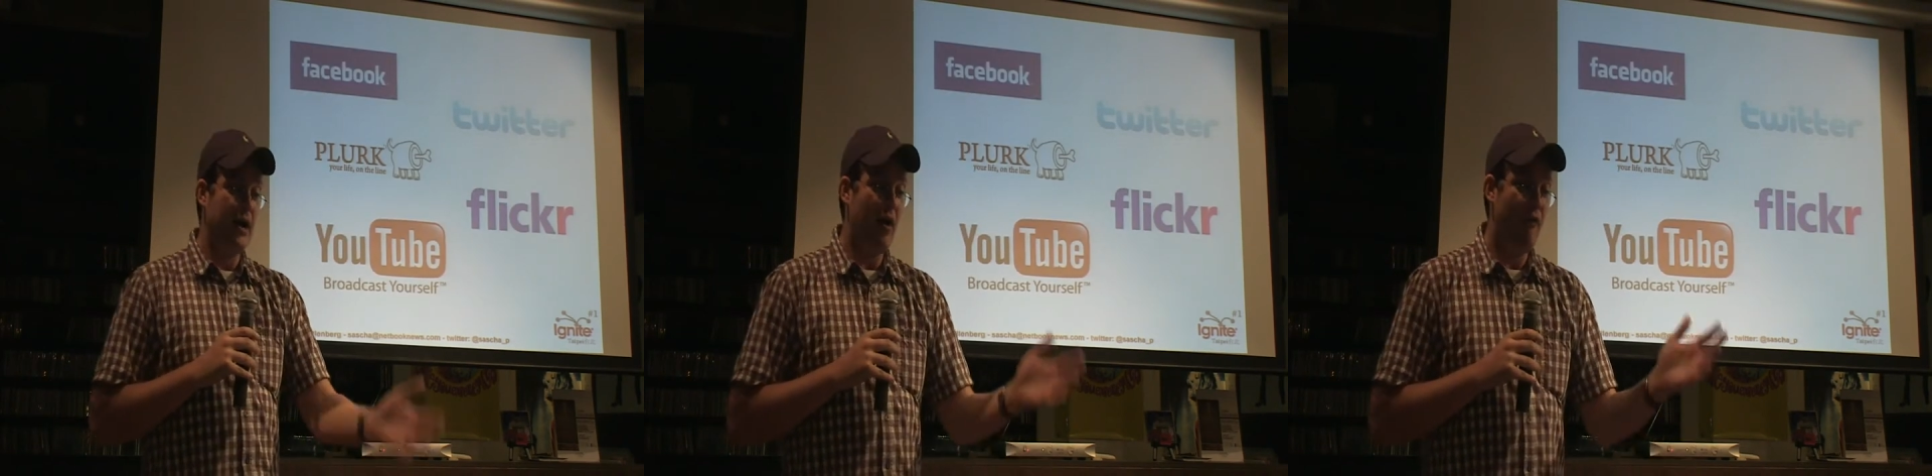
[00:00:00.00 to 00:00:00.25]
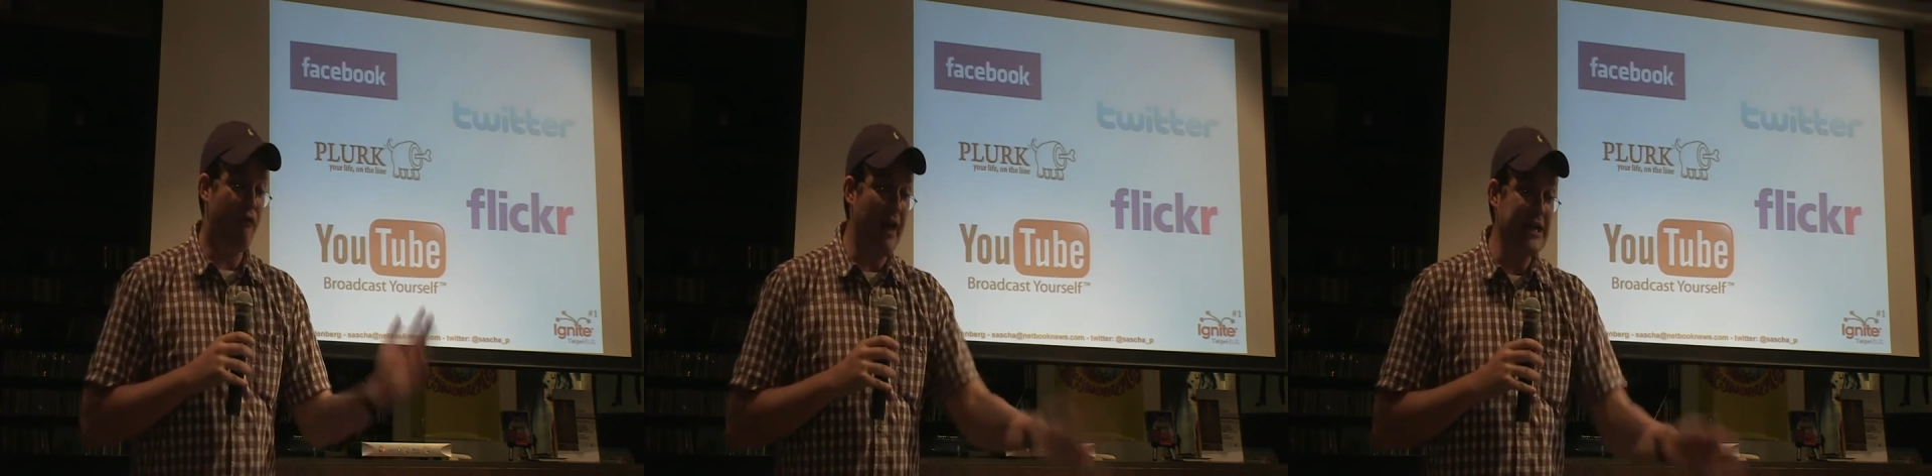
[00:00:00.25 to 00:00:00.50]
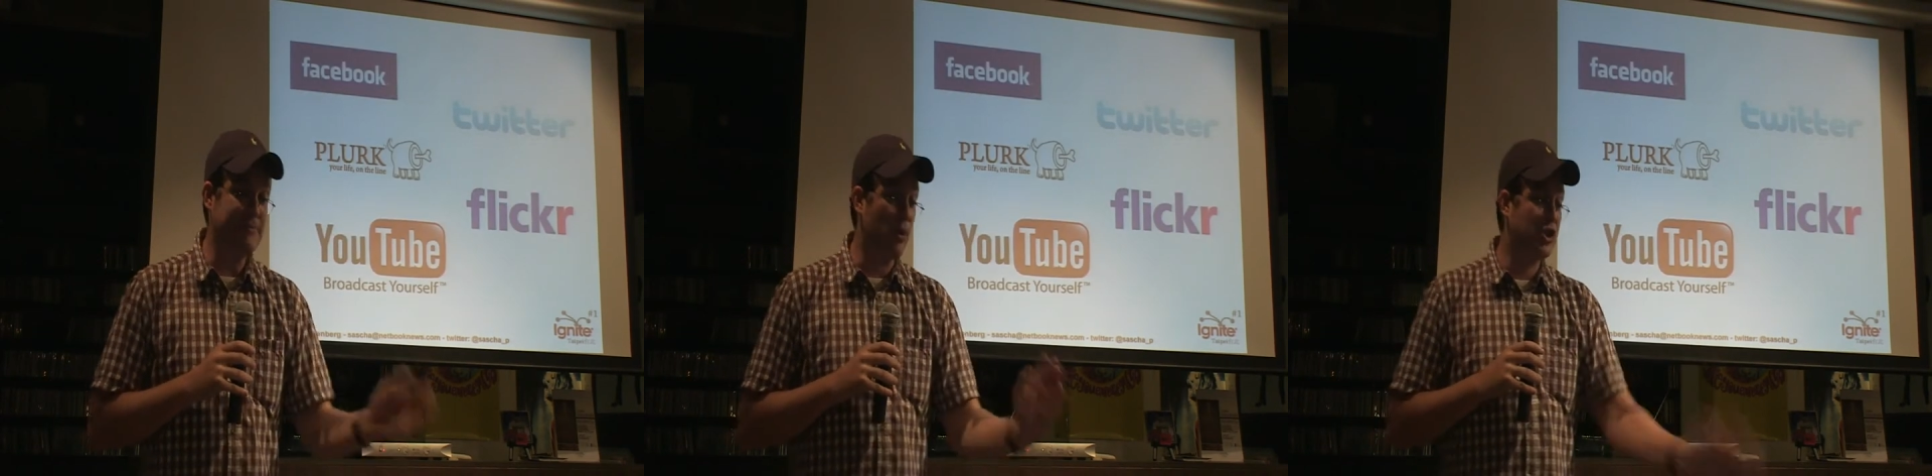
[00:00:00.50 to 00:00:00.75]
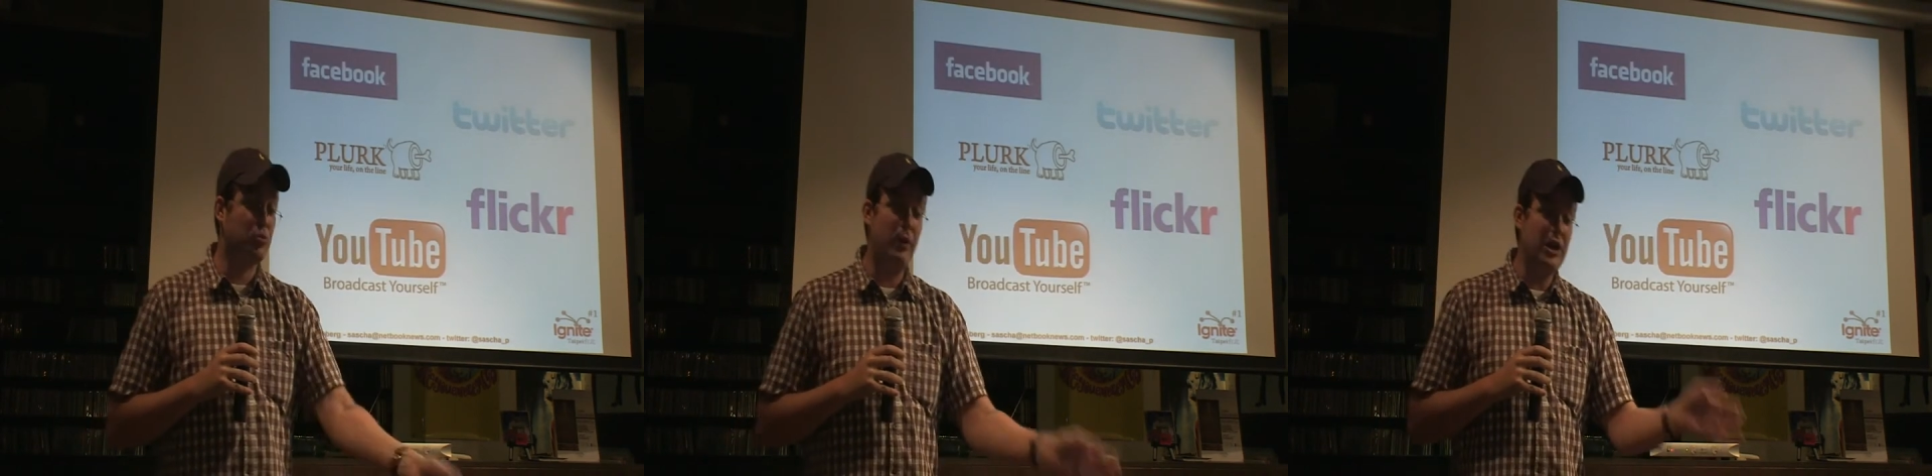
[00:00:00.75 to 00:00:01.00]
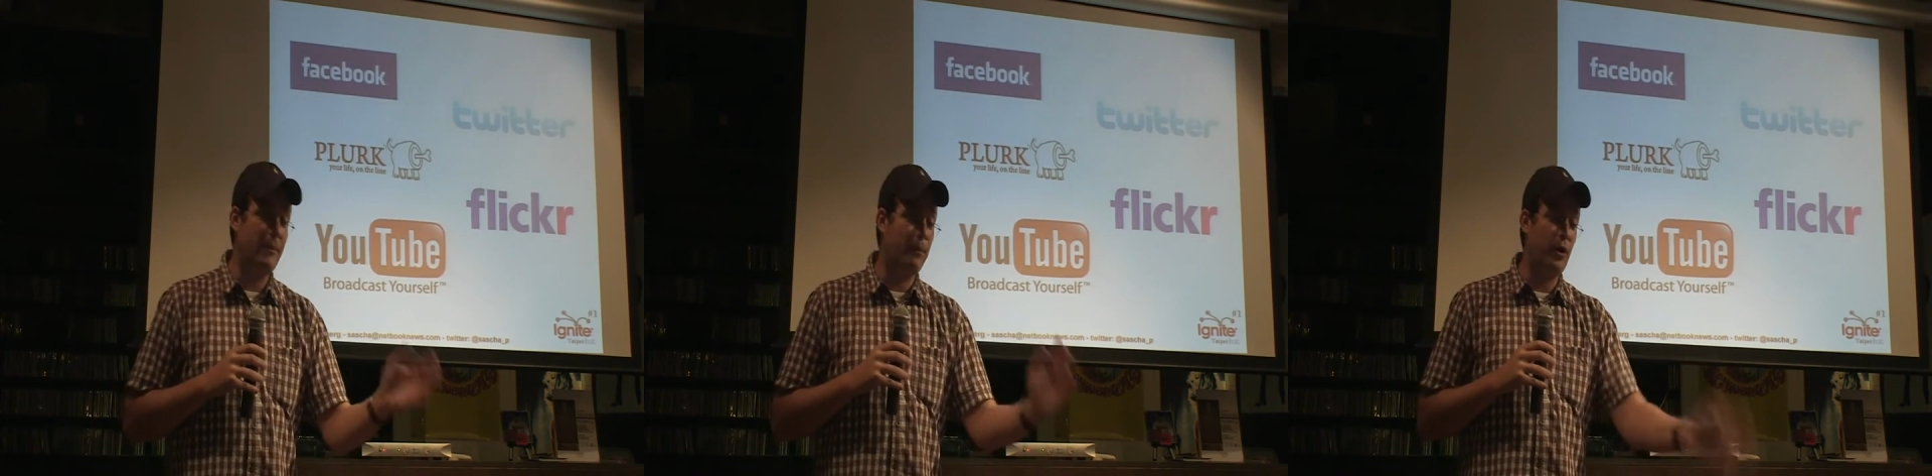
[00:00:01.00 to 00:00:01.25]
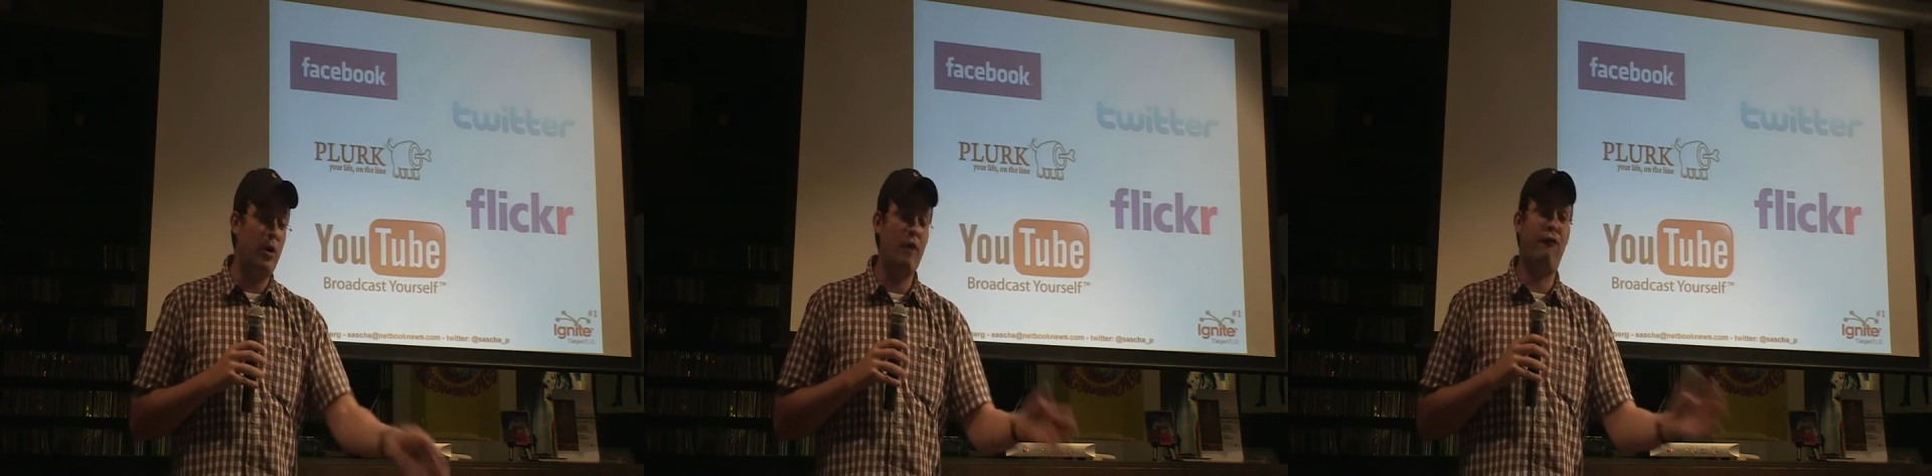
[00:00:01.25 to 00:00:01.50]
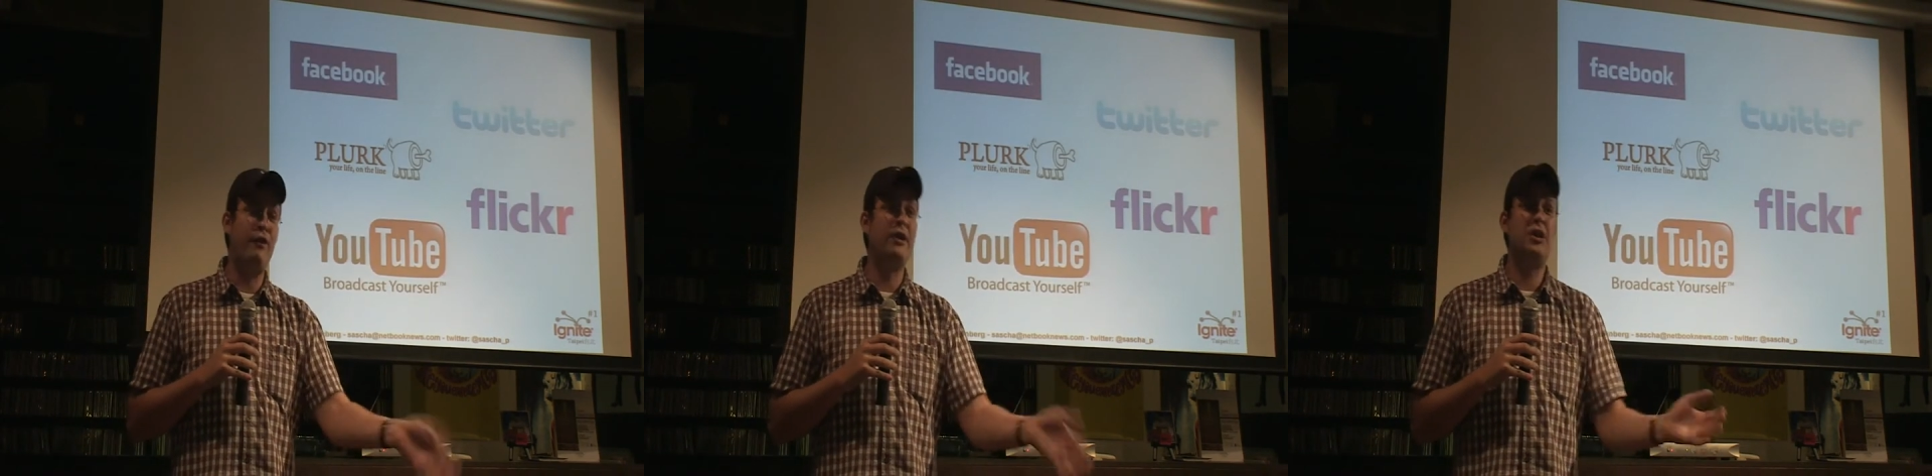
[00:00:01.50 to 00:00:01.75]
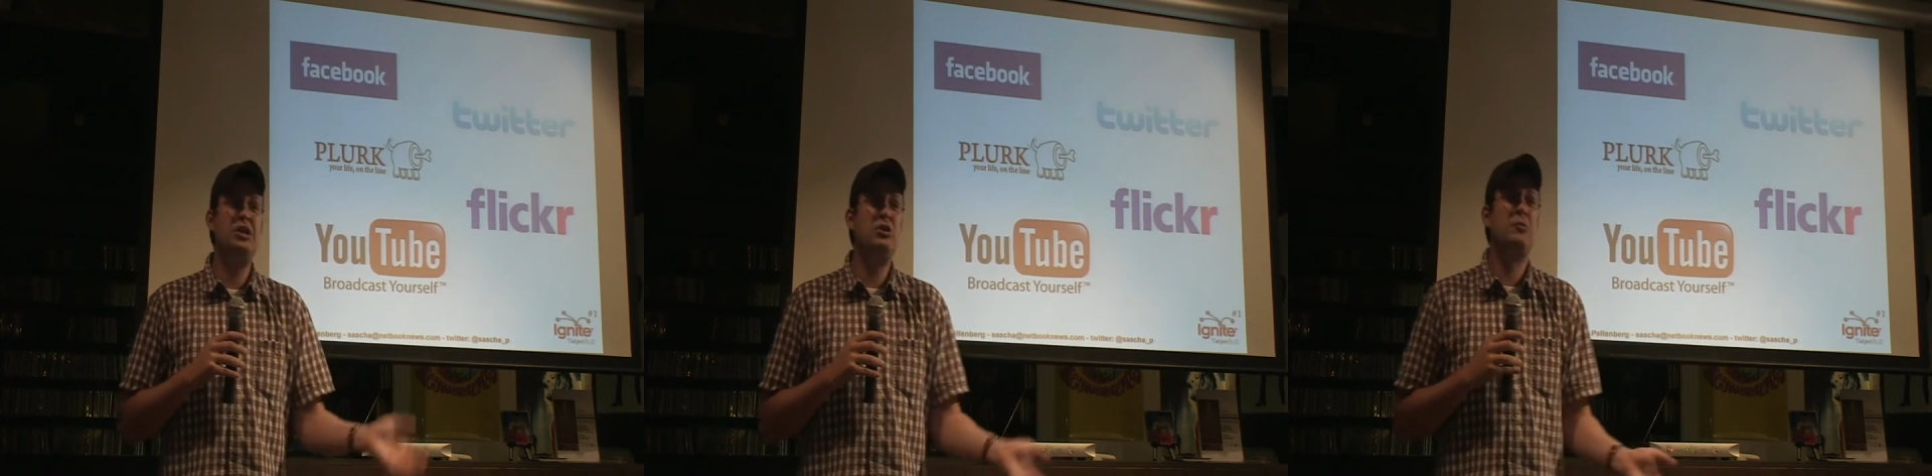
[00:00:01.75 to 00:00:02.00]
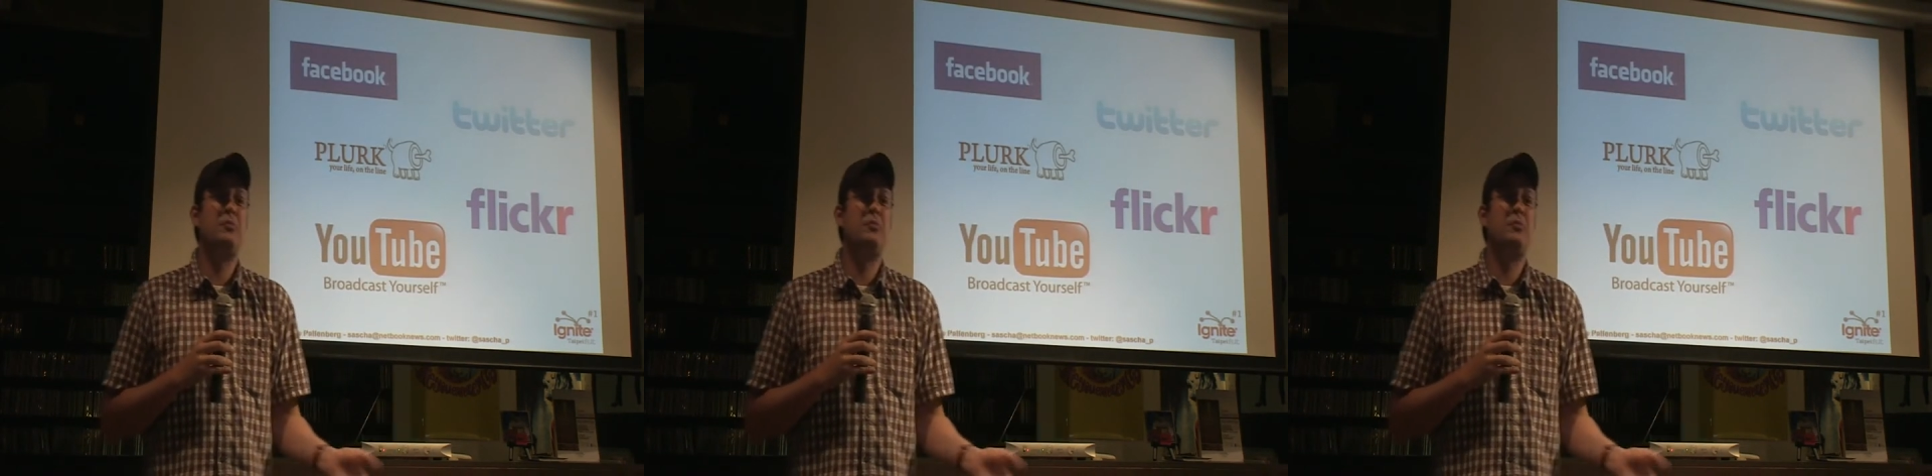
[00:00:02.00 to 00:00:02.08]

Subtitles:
Facebook, Twitter, Blog, Flickr, YouTube,